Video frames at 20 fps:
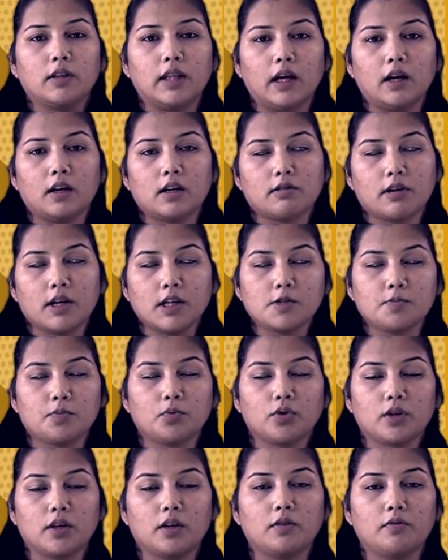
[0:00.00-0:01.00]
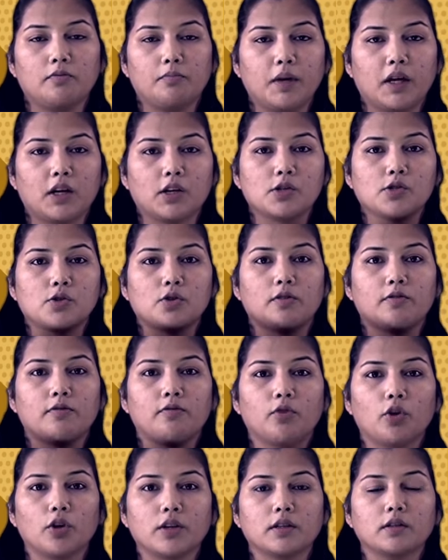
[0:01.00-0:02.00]
They are transported because of
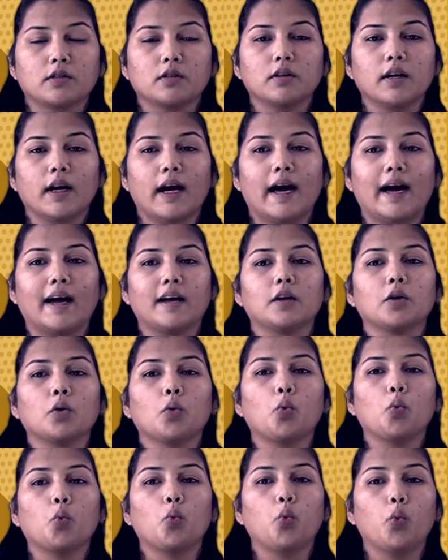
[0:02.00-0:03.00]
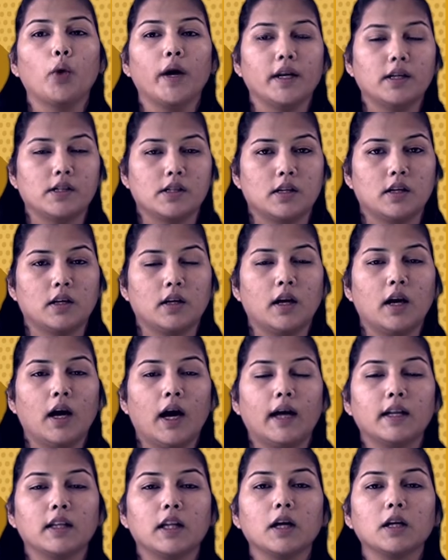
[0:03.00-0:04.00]
water and wind,
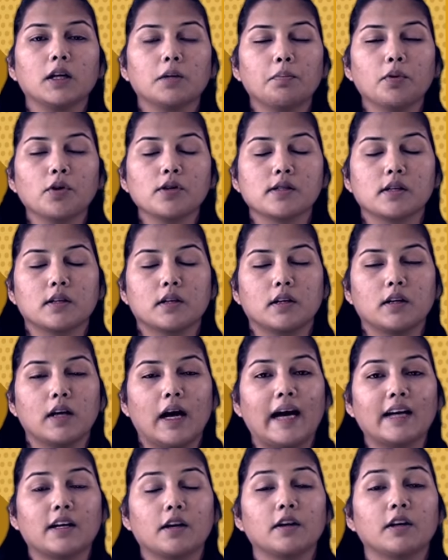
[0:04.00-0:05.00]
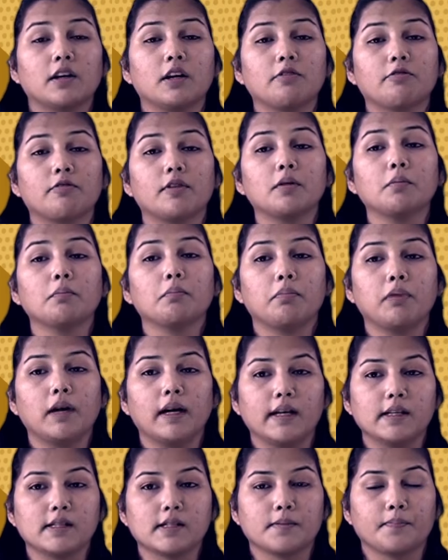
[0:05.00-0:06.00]
and they're deposited at a different
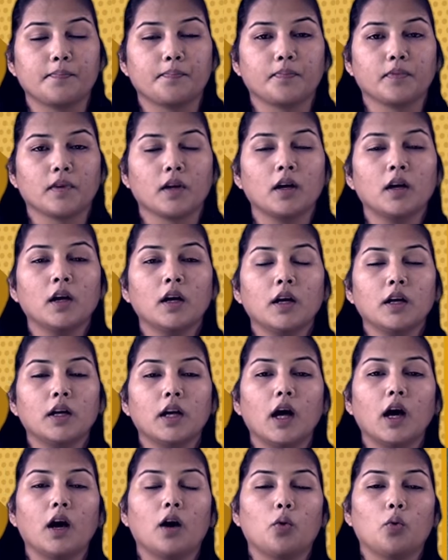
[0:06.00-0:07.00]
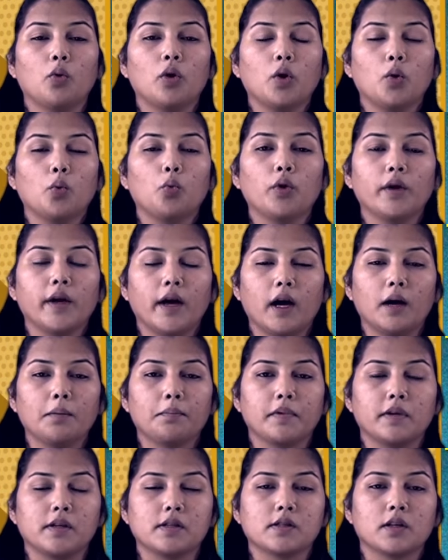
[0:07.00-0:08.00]
place. Now what
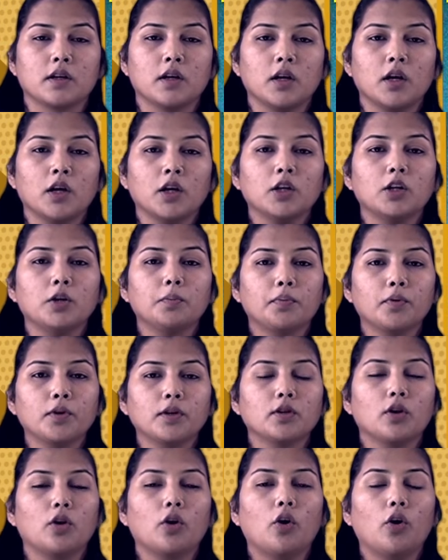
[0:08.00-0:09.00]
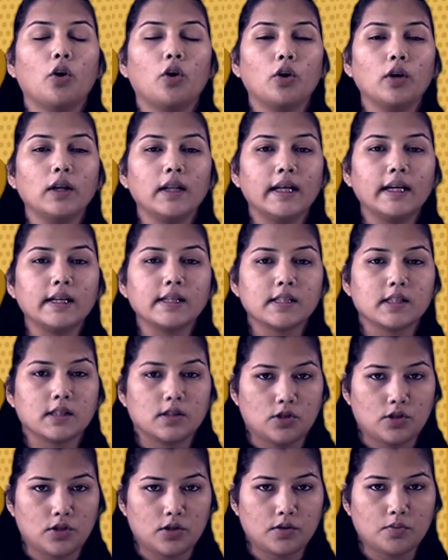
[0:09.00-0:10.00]
happens? You put all these
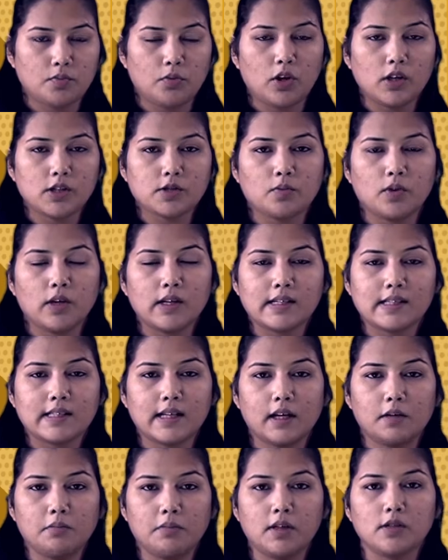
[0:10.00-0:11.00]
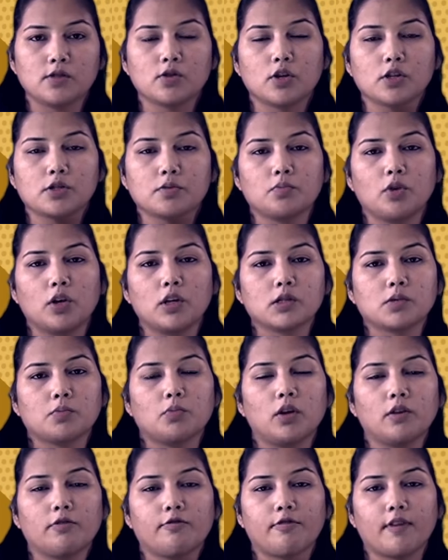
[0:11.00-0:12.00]
small sediments or small
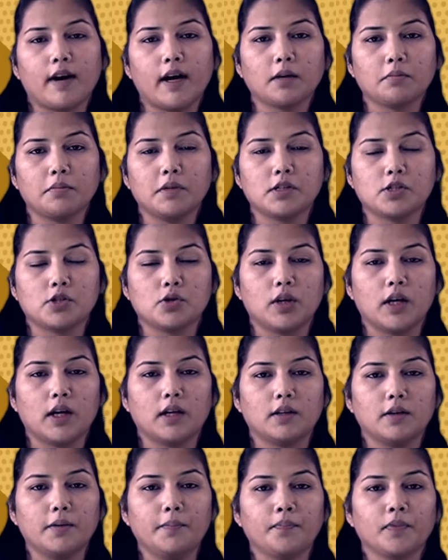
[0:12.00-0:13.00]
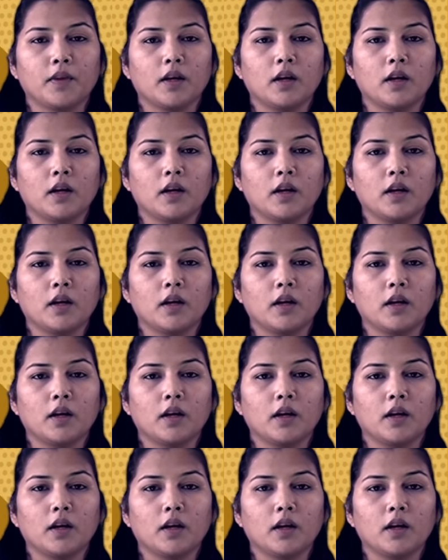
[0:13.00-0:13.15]
fragments together,